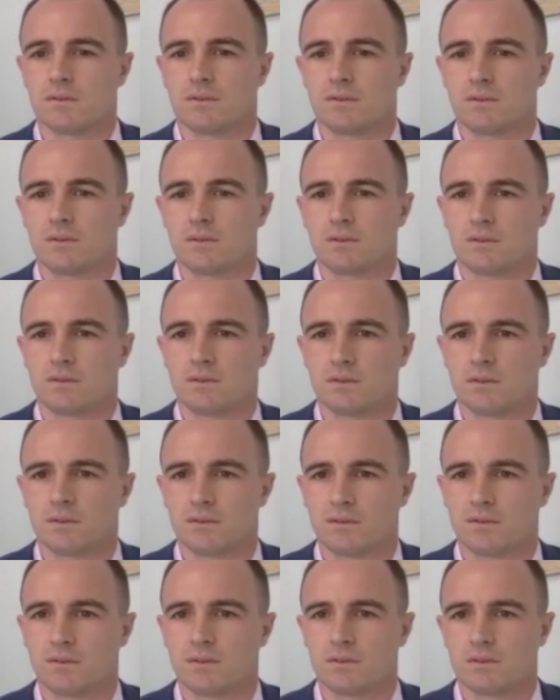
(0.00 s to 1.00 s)

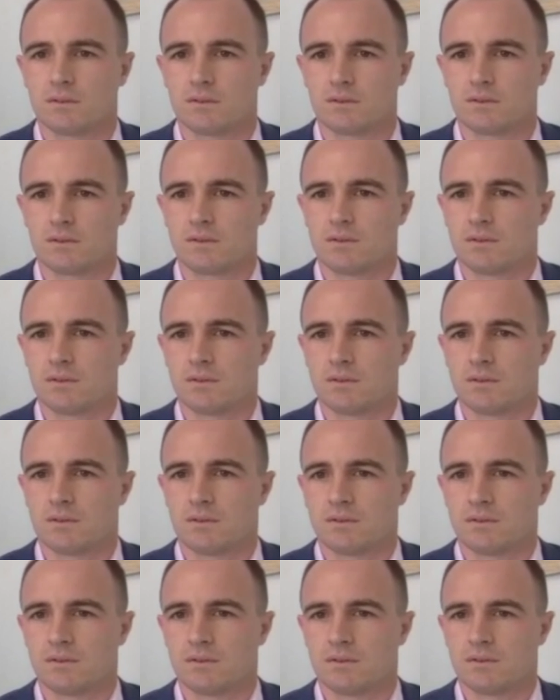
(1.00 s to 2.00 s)

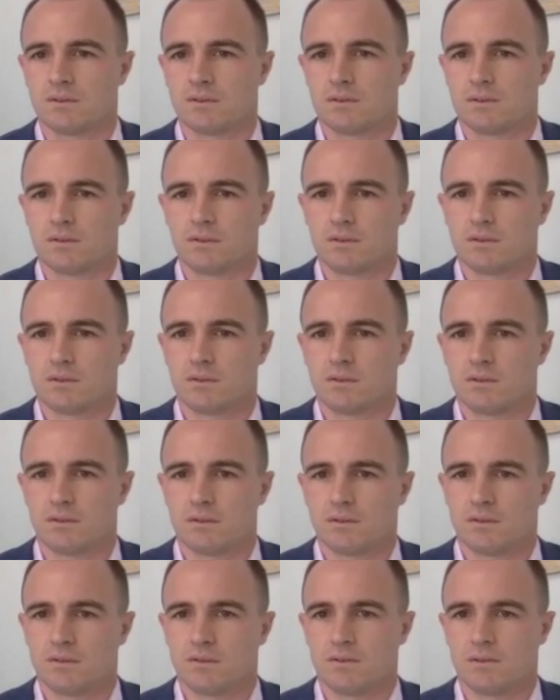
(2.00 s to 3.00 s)

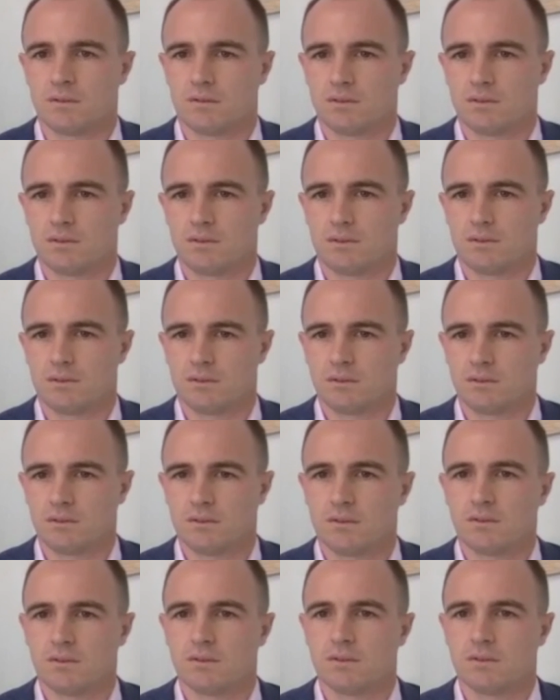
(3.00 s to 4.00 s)

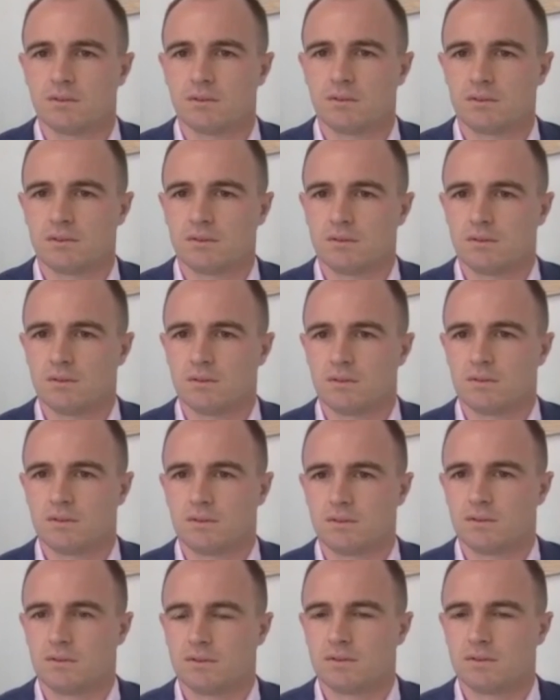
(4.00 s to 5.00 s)

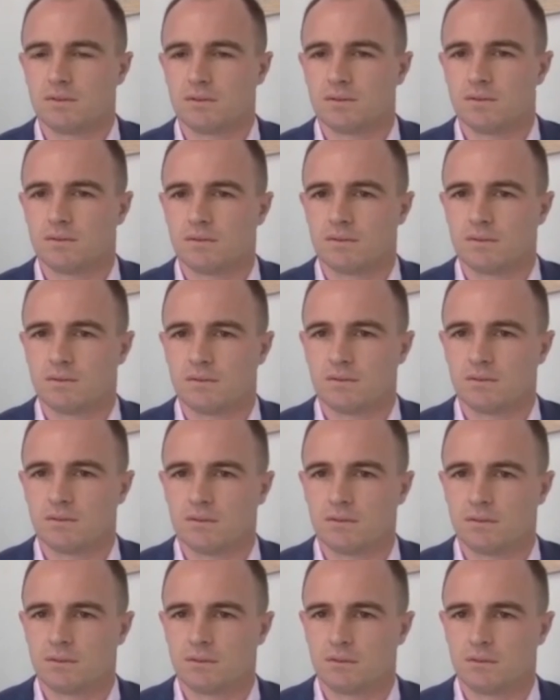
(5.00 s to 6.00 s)

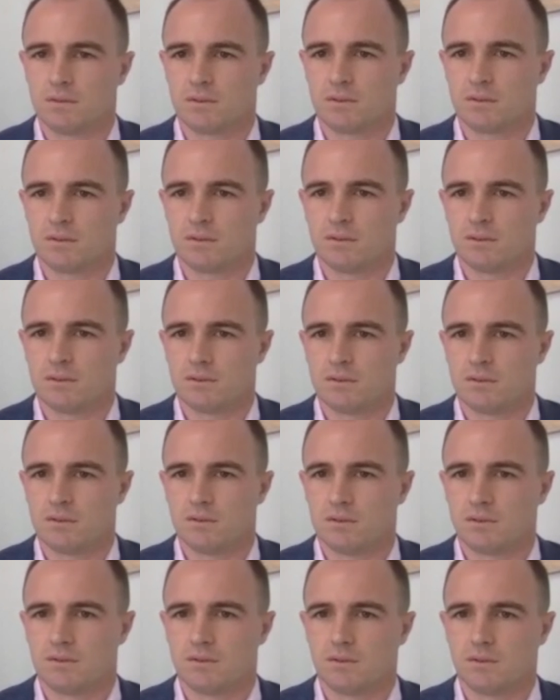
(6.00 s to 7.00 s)

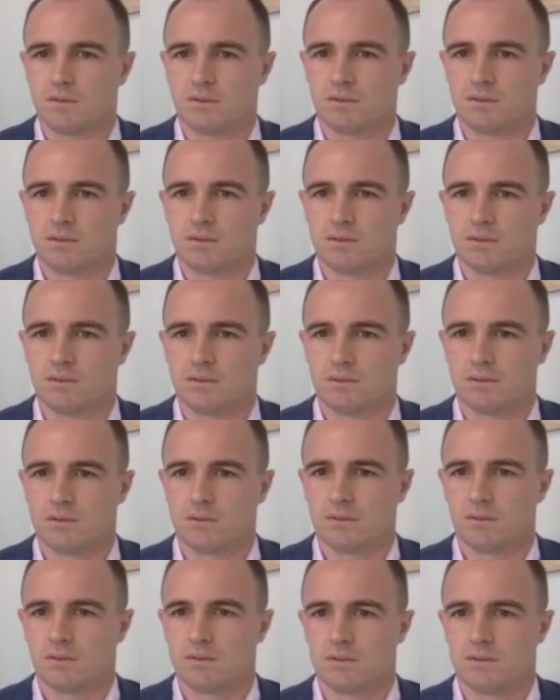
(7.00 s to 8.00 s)
The person shown says nothing.